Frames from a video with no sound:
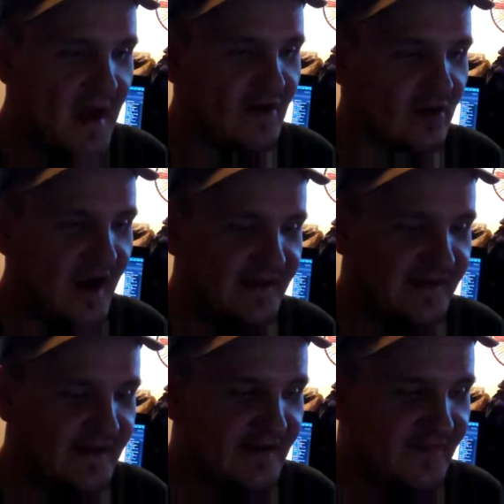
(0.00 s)
better
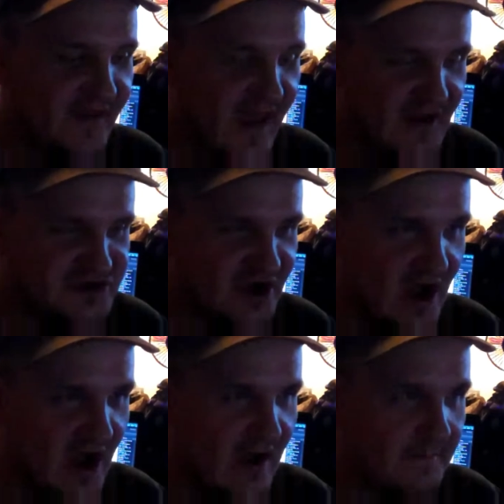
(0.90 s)
ideas
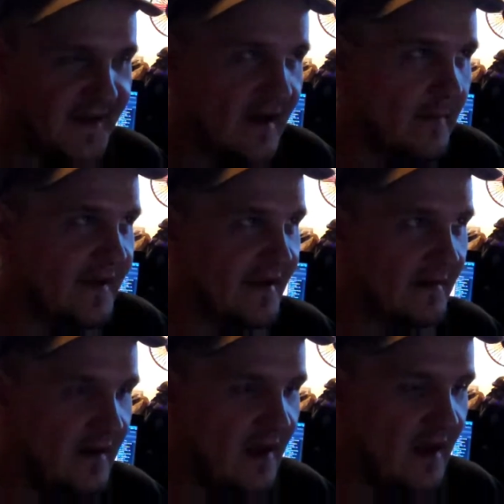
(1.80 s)
catching on,
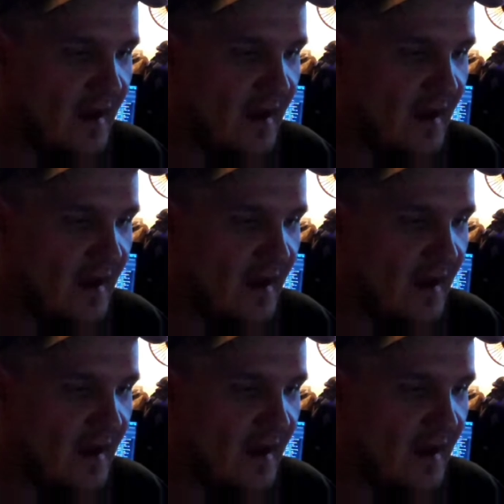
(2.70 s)
becoming